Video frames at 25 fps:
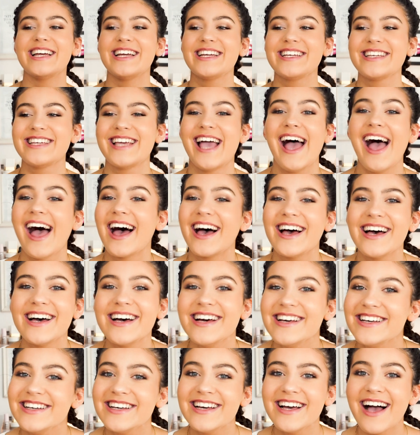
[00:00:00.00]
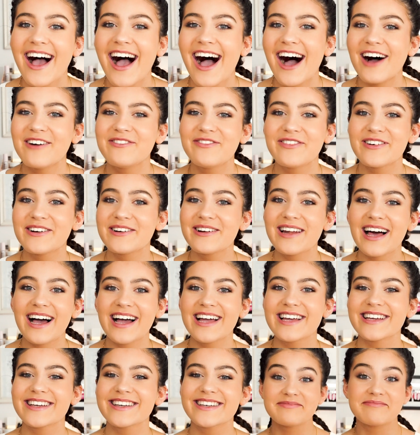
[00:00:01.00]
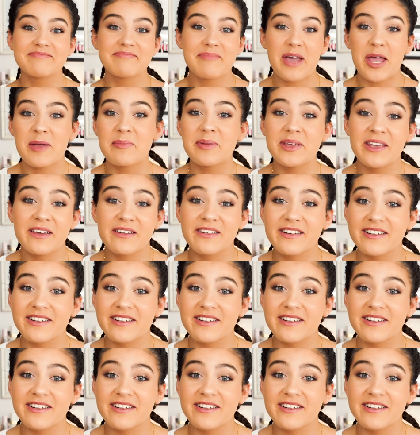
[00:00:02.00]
Yeah, I feel like maybe you